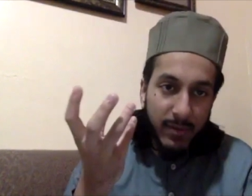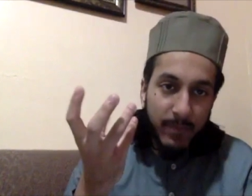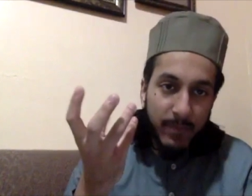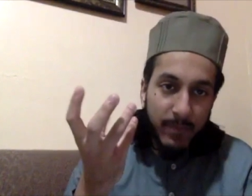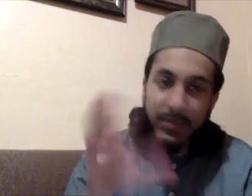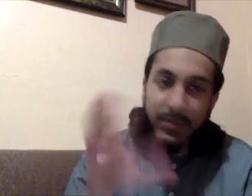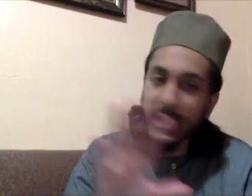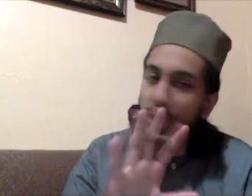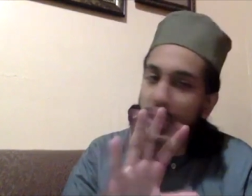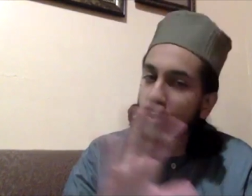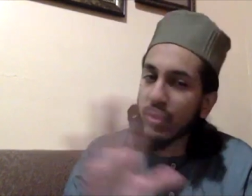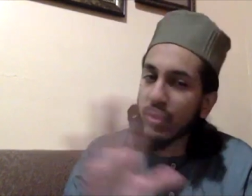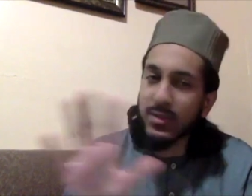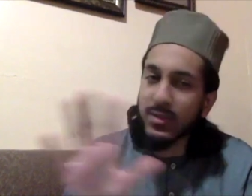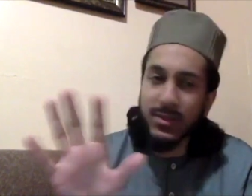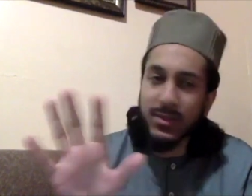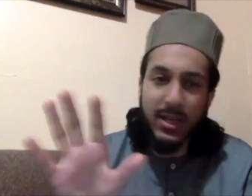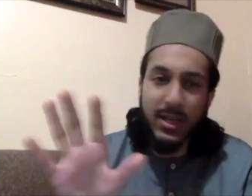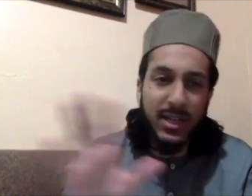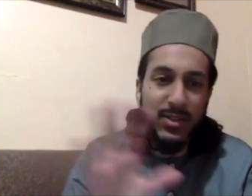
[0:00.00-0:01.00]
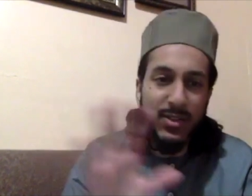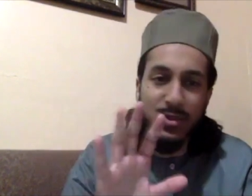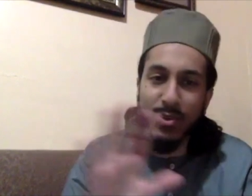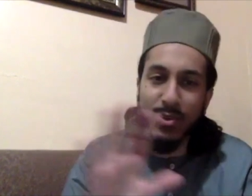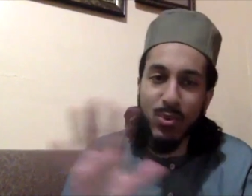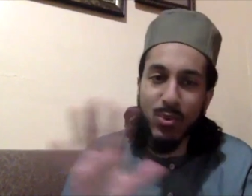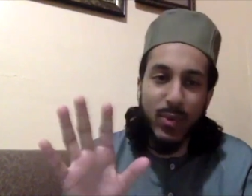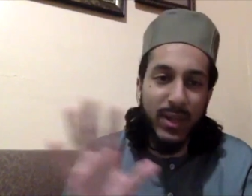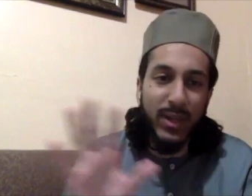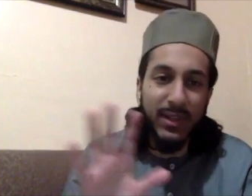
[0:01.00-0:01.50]
he was not so
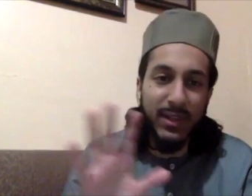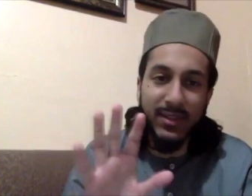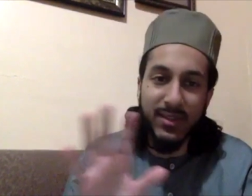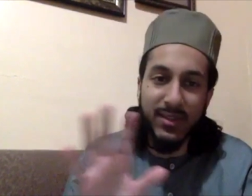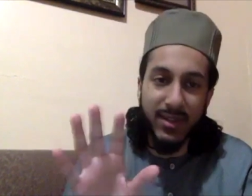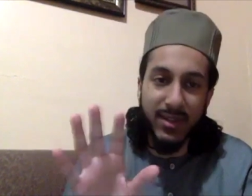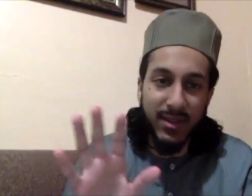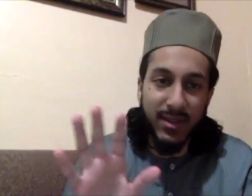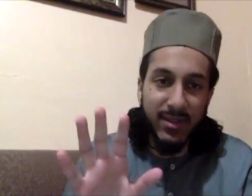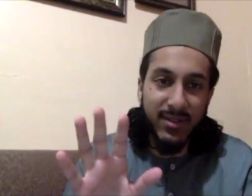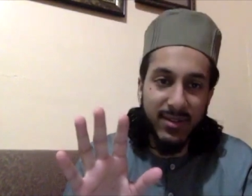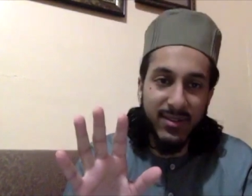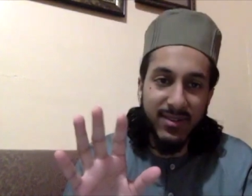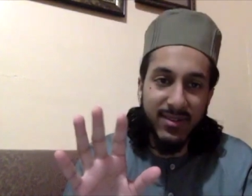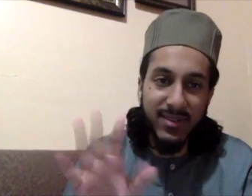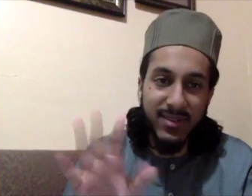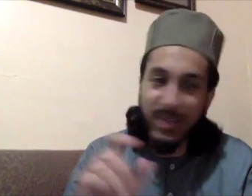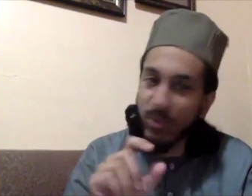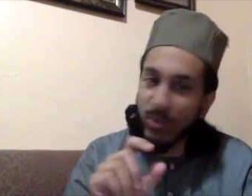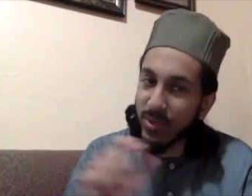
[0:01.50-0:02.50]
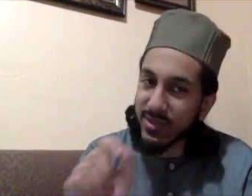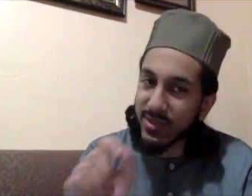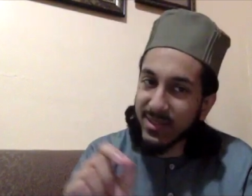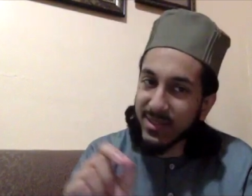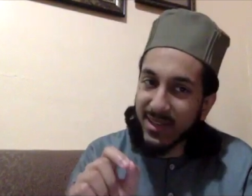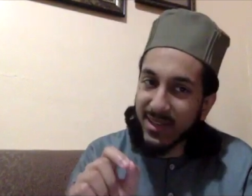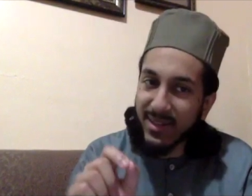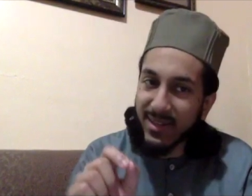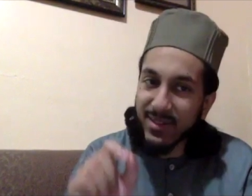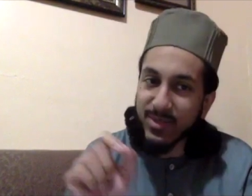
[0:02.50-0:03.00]
wealthy. He was
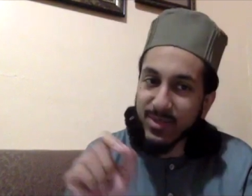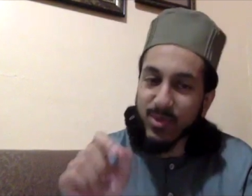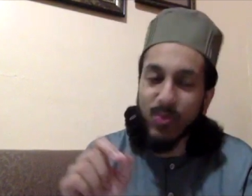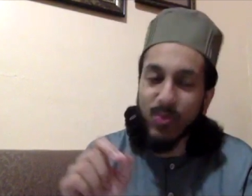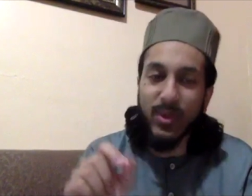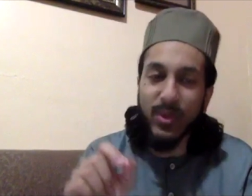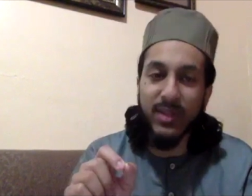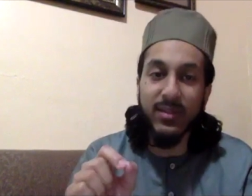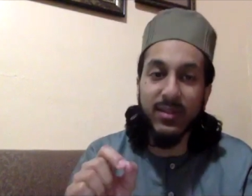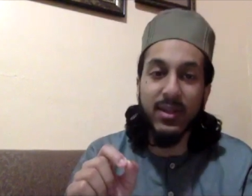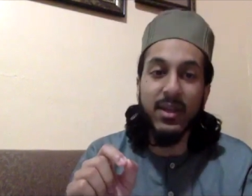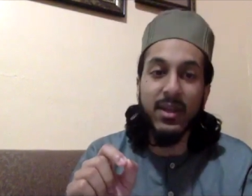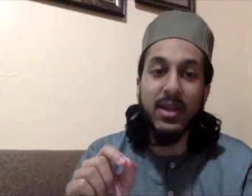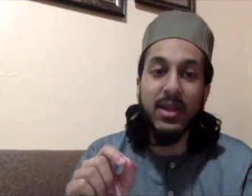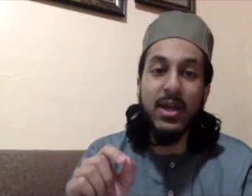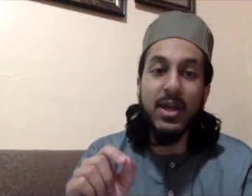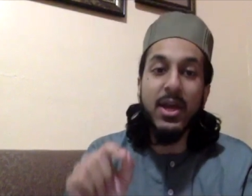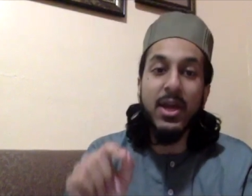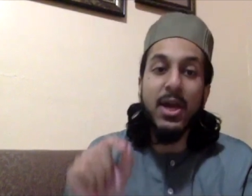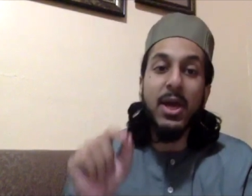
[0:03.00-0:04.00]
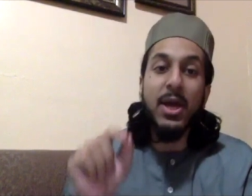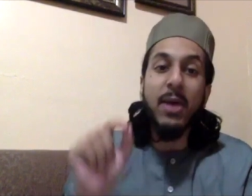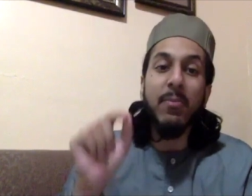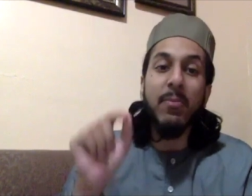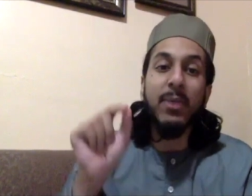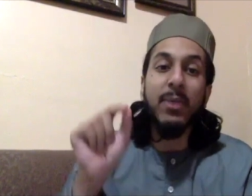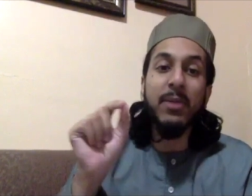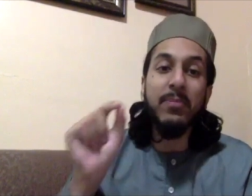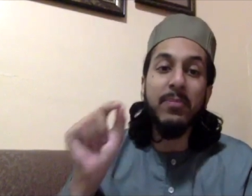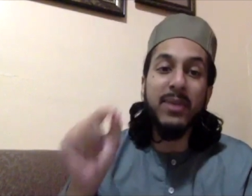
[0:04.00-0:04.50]
not so wealthy.
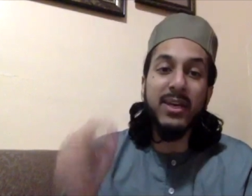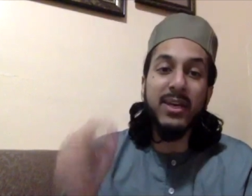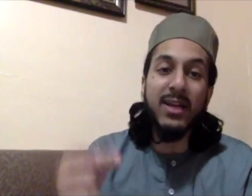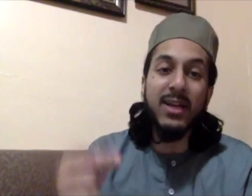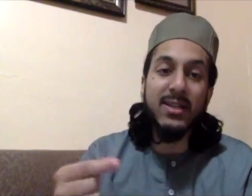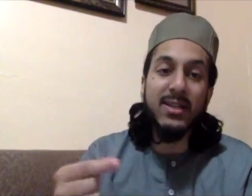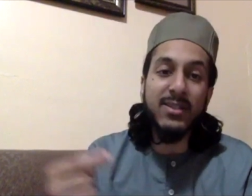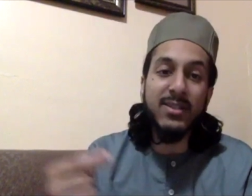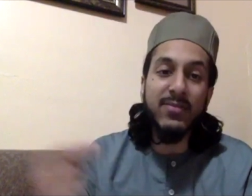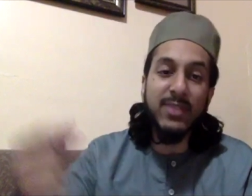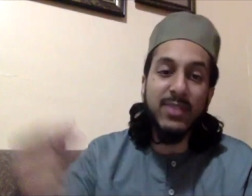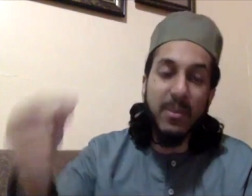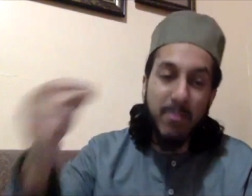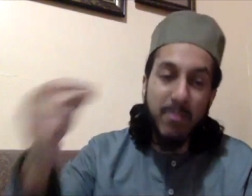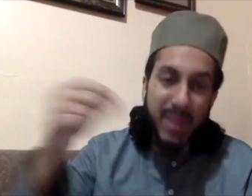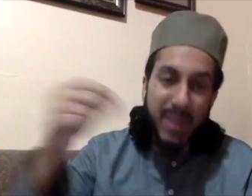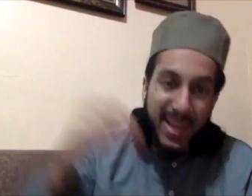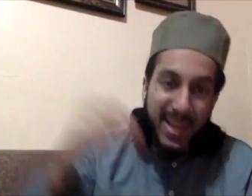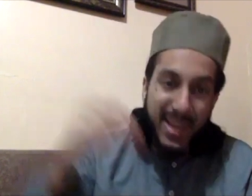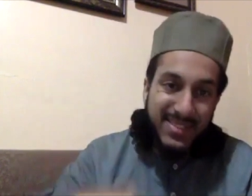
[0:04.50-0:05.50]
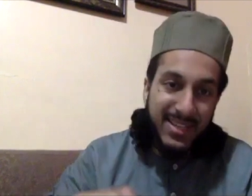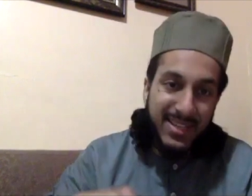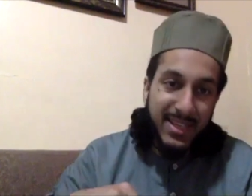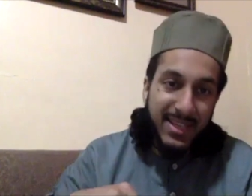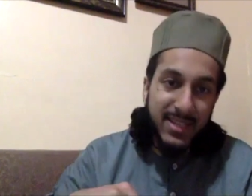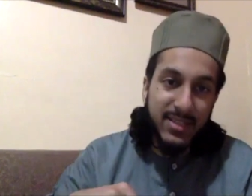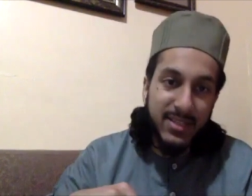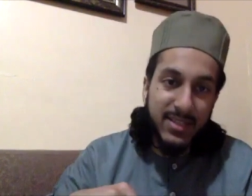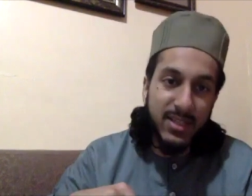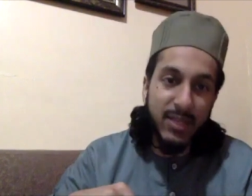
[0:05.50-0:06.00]
But because of the
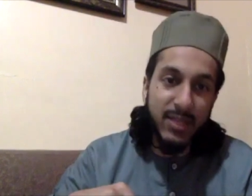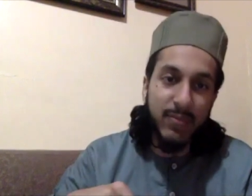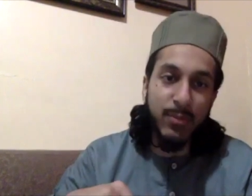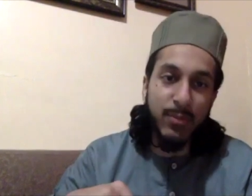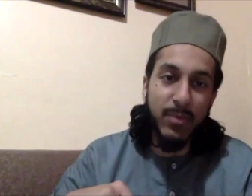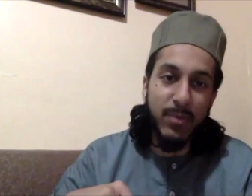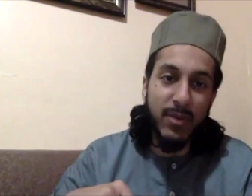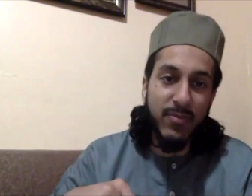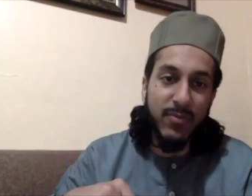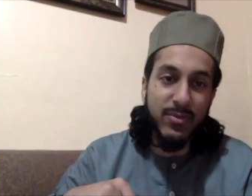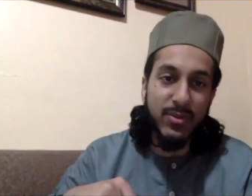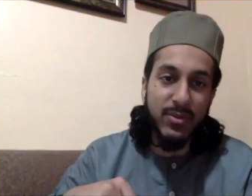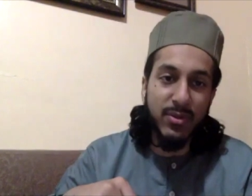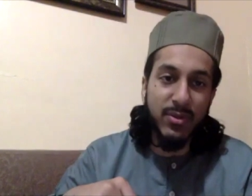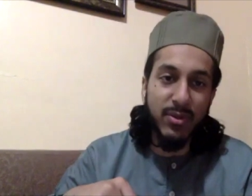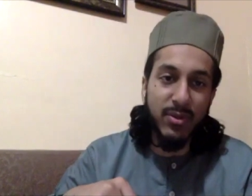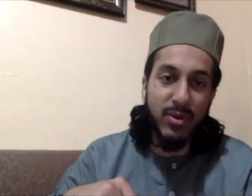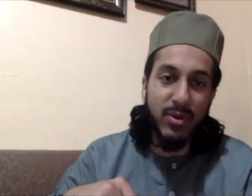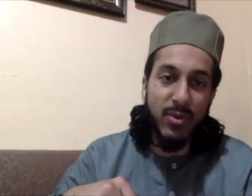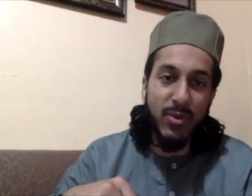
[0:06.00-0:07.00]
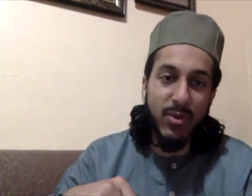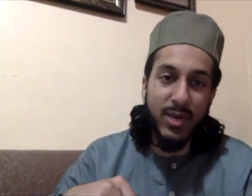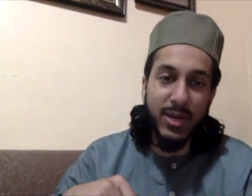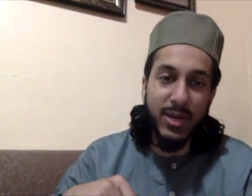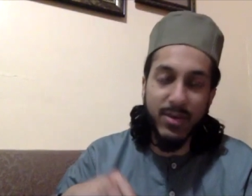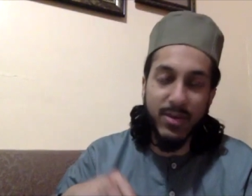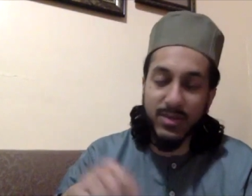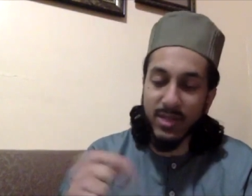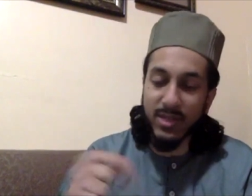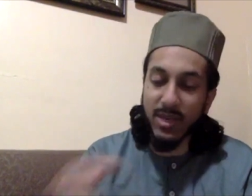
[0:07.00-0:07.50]
blessings of the Prophet sallallahu alaihi
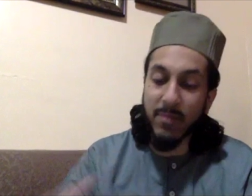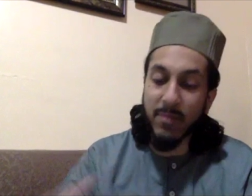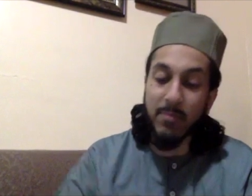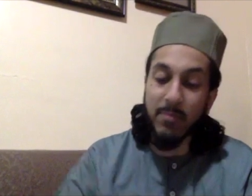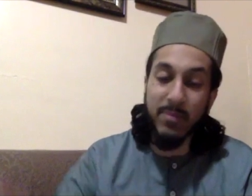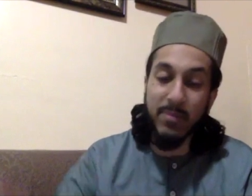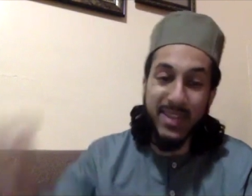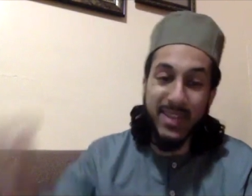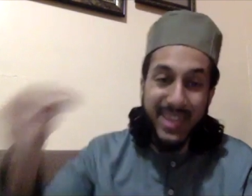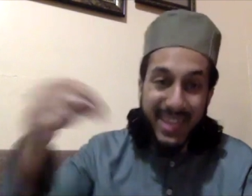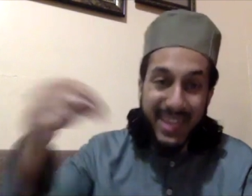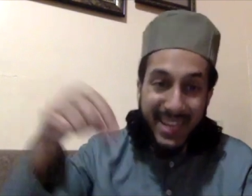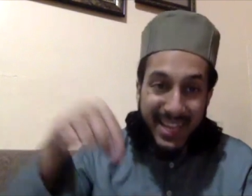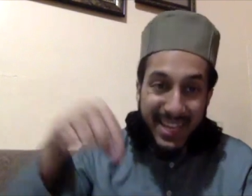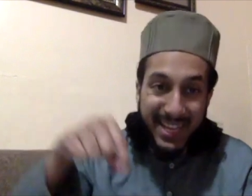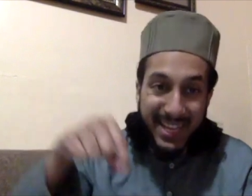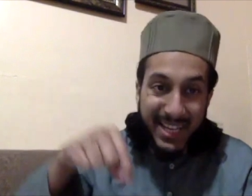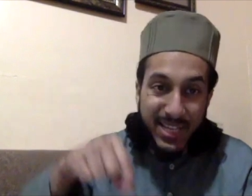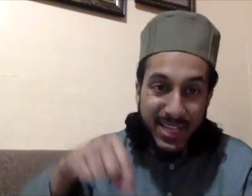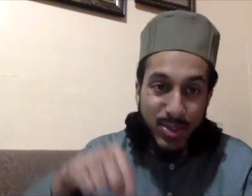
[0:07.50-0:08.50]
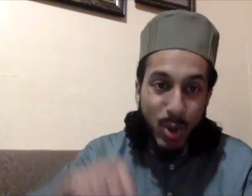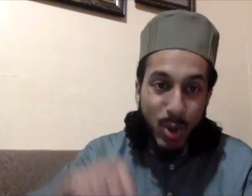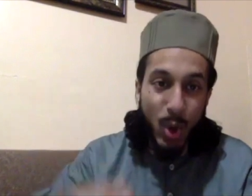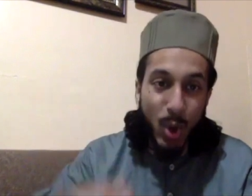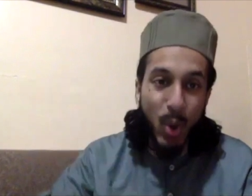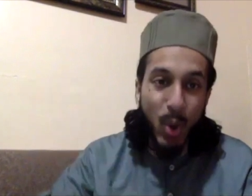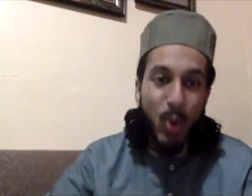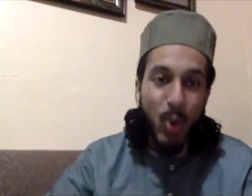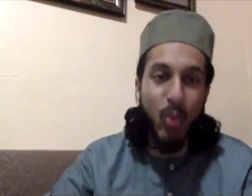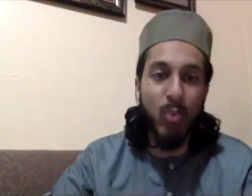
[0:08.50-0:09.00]
wasallam being in his
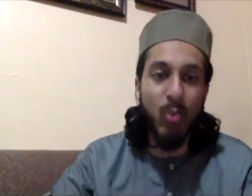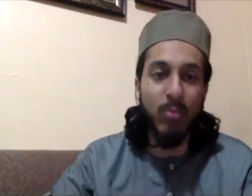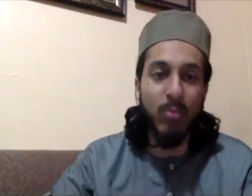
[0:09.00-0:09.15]
home,